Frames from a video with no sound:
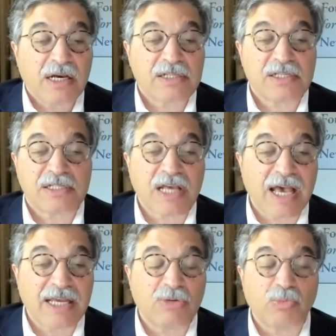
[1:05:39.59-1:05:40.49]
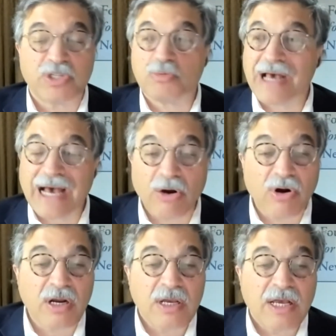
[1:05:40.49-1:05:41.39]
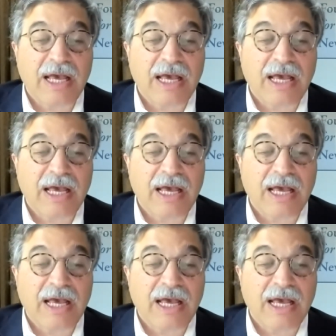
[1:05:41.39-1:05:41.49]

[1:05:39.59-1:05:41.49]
a society in which power